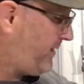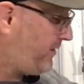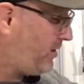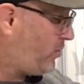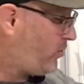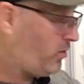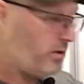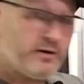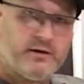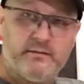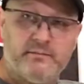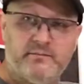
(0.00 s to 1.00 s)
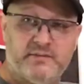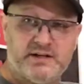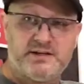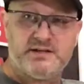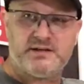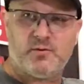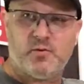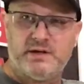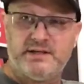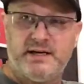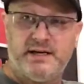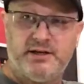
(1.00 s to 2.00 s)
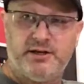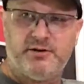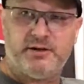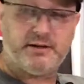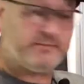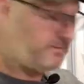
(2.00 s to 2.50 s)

your cord. This is a 110 unit.